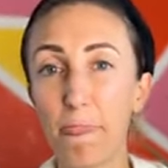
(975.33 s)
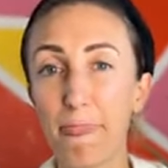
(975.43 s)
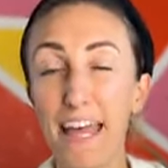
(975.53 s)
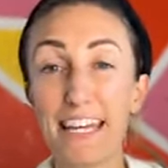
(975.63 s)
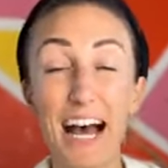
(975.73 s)

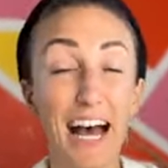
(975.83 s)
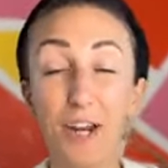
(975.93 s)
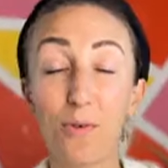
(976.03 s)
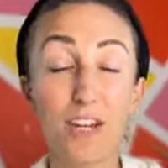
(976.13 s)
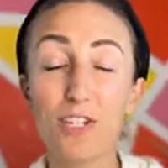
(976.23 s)
And I
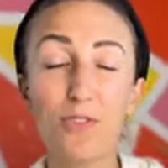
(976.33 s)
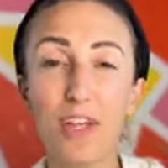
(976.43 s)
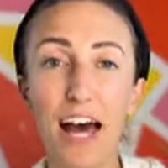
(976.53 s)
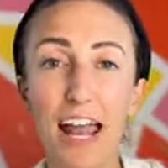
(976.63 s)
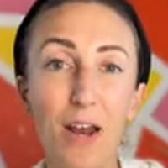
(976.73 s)
don't want to do
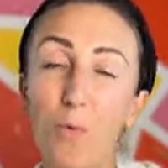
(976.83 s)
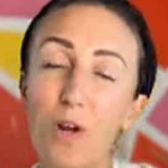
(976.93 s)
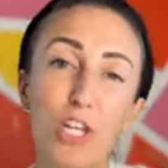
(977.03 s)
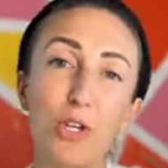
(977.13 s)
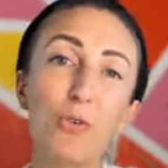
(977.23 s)
that. I don't
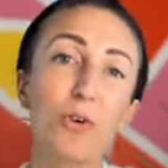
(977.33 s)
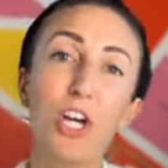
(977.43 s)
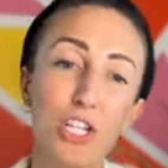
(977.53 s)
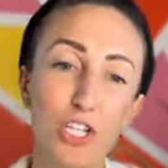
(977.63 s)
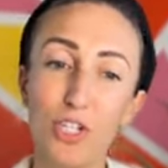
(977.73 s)
want you
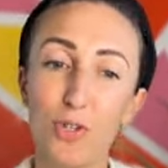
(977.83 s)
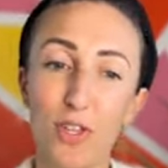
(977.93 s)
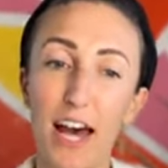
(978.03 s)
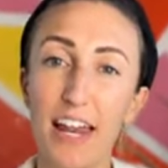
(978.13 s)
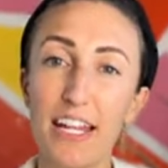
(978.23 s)
to do that.